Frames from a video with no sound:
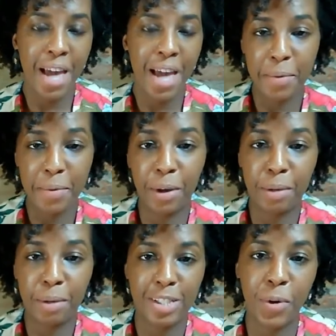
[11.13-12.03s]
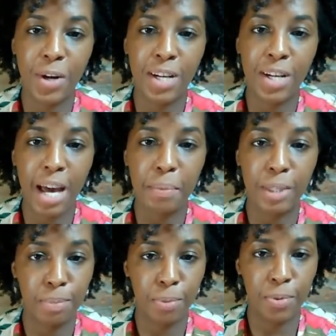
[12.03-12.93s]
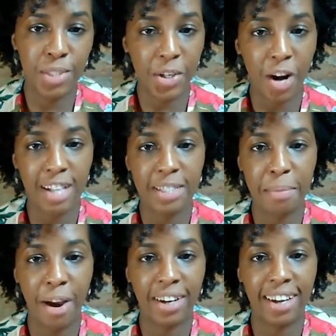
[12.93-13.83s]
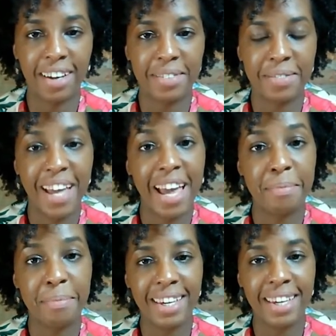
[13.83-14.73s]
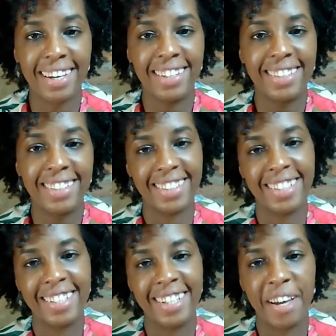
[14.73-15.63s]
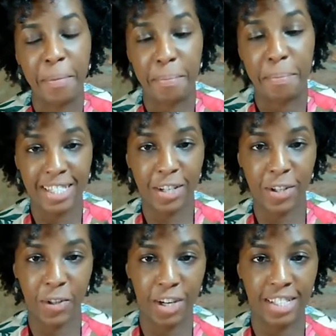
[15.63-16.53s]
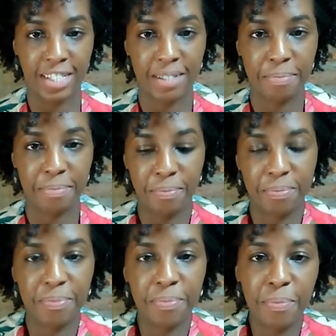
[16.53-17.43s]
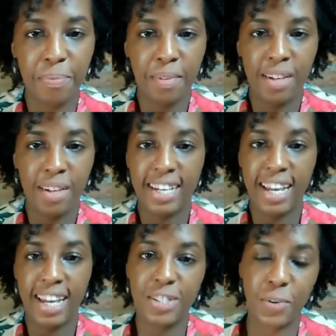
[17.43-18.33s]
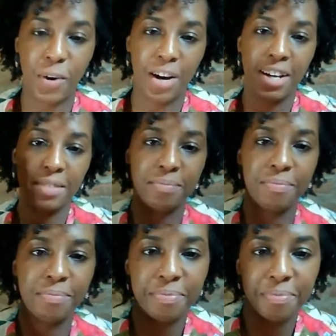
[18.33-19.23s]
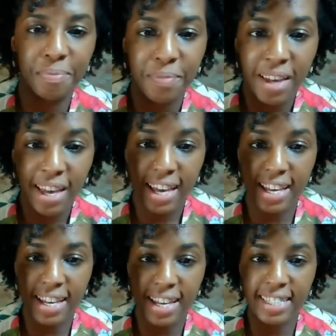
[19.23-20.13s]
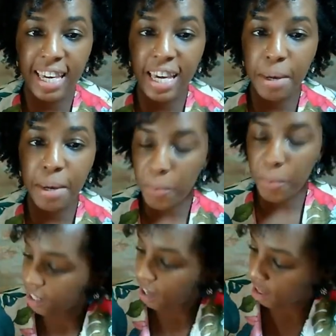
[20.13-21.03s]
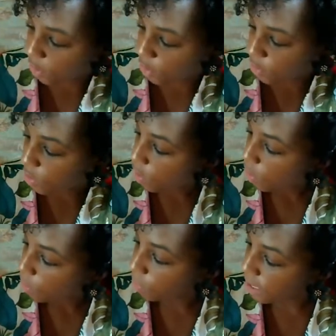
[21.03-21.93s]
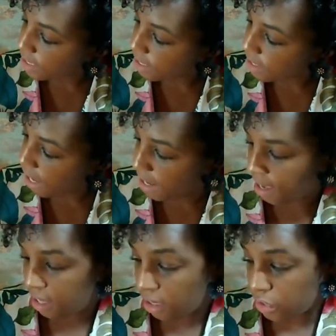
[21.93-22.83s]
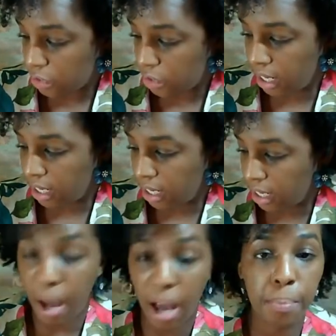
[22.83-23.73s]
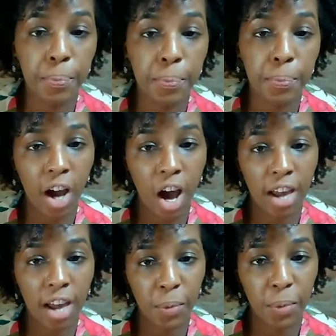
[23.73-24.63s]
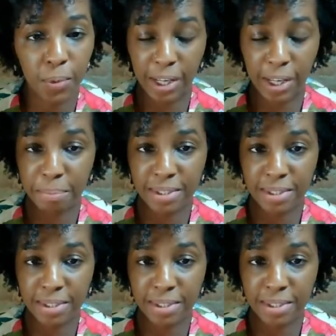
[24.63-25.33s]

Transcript: and welcome to Storytime with Spoons Across America, and me, Miss Clarice. Today's story is Eat More Colors, written and illustrated by Breon Williams.